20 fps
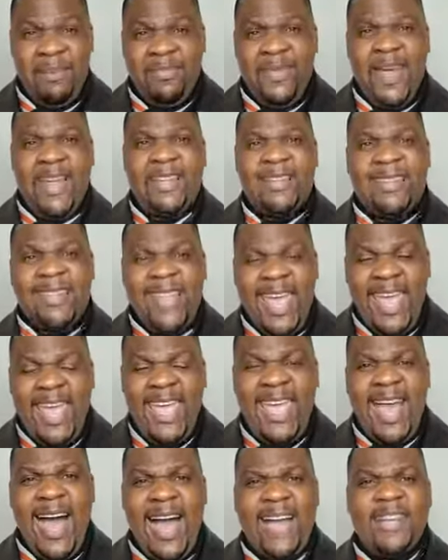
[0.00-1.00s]
that
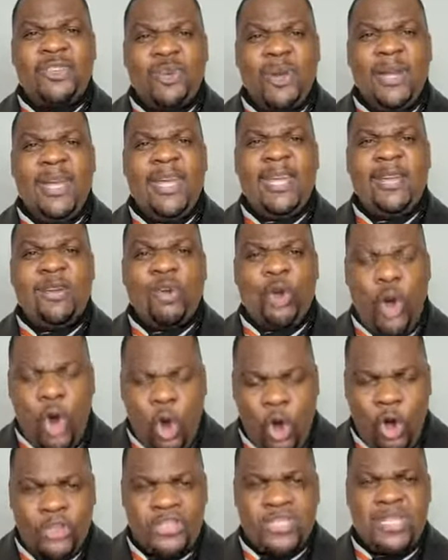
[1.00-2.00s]
they actually
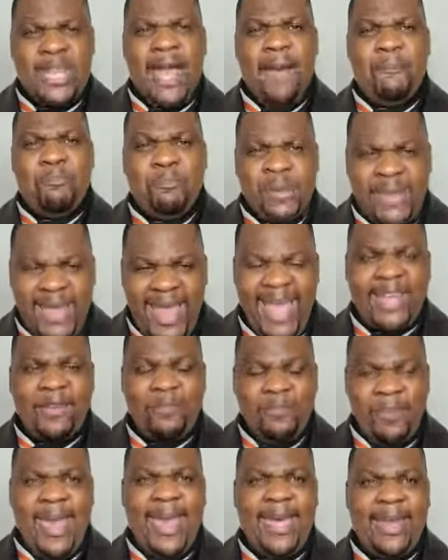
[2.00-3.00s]
caused a
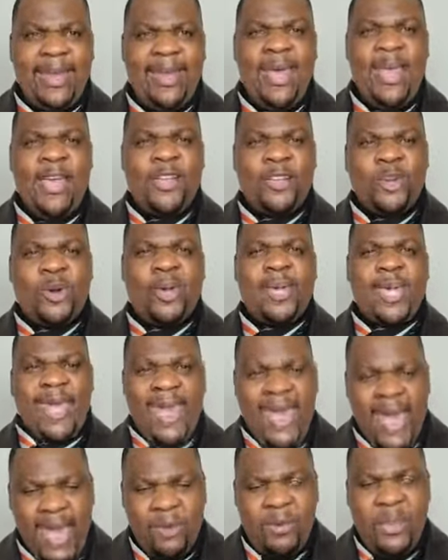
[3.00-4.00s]
black man to
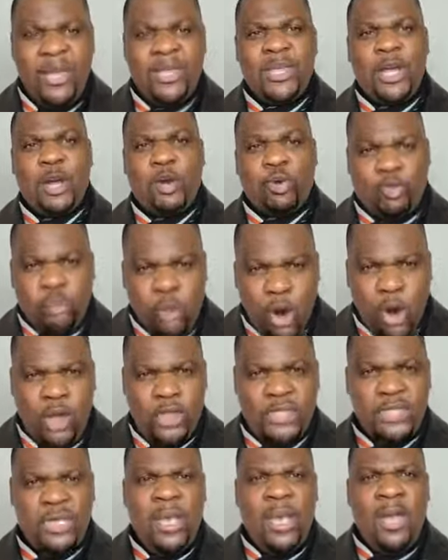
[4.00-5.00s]
carry the
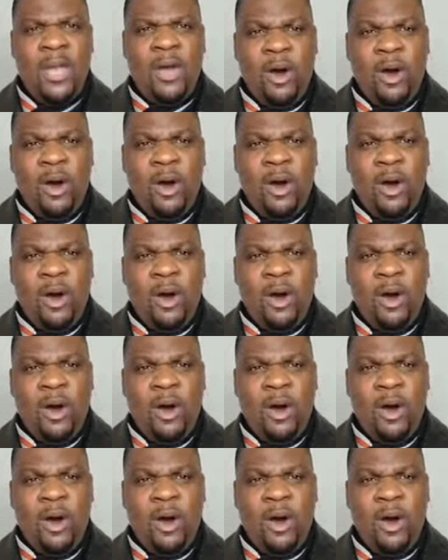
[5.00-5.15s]
cross